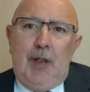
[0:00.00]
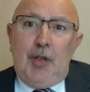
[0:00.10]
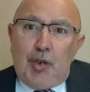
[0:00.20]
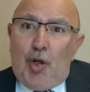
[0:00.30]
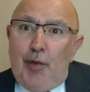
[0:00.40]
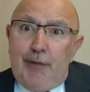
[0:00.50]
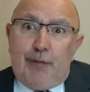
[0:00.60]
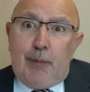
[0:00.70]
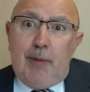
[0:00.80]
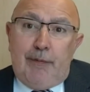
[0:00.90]
Not only
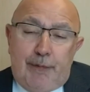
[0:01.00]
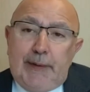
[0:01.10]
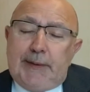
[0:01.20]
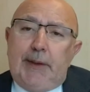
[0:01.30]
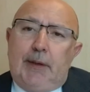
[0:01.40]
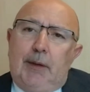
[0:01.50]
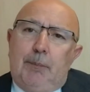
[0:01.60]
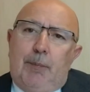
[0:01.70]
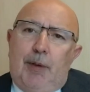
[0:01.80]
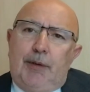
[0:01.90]
from a physical
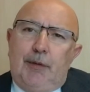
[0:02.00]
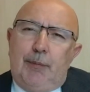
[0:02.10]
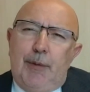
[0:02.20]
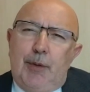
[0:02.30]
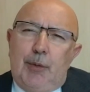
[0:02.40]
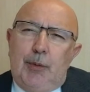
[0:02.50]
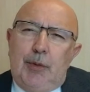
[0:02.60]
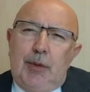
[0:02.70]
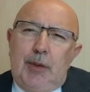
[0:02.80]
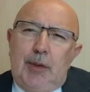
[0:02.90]
point of view,
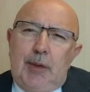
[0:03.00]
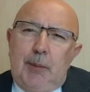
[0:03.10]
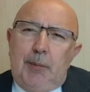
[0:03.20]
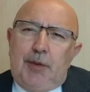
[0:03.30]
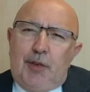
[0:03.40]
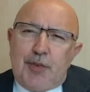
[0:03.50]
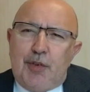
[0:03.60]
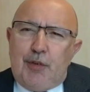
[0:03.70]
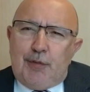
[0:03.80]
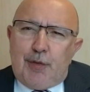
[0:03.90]
but
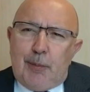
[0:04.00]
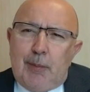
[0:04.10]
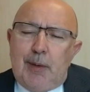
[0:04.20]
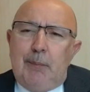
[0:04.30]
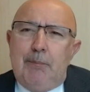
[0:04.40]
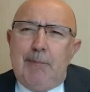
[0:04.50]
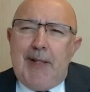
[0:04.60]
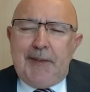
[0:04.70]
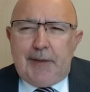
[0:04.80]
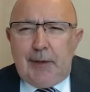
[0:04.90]
also from a
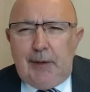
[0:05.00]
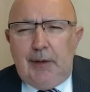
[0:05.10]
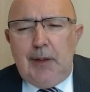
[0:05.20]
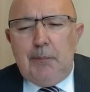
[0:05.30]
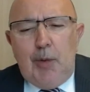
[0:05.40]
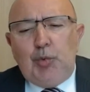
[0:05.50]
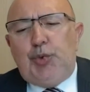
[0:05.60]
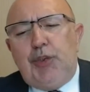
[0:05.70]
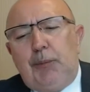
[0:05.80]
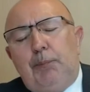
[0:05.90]
mental,
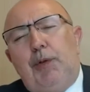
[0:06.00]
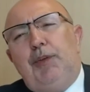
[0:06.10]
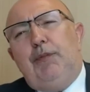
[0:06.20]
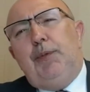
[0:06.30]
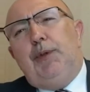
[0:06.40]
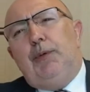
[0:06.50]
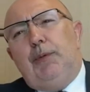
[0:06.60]
emotional point of view.